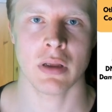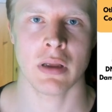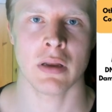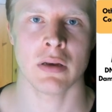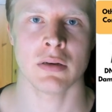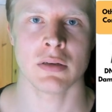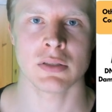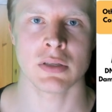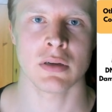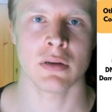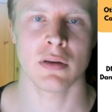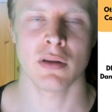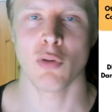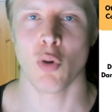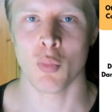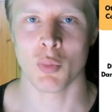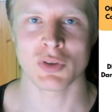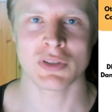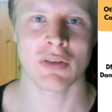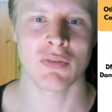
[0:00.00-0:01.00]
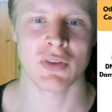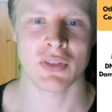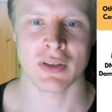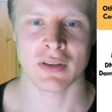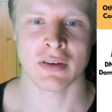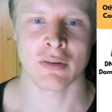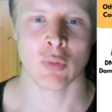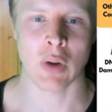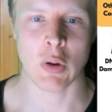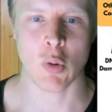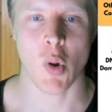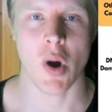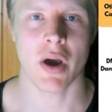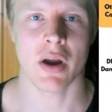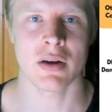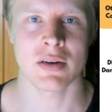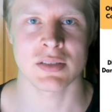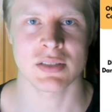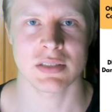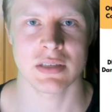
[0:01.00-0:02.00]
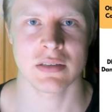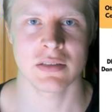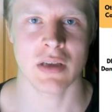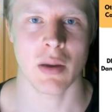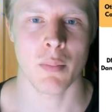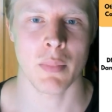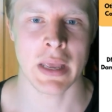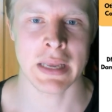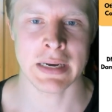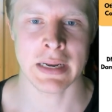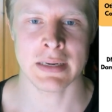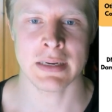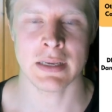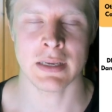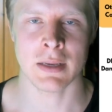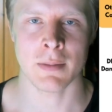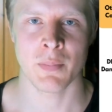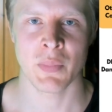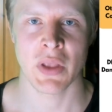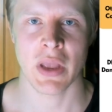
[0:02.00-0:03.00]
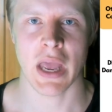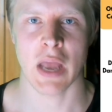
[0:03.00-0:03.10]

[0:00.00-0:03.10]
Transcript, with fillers: and almost everything requires some NAD.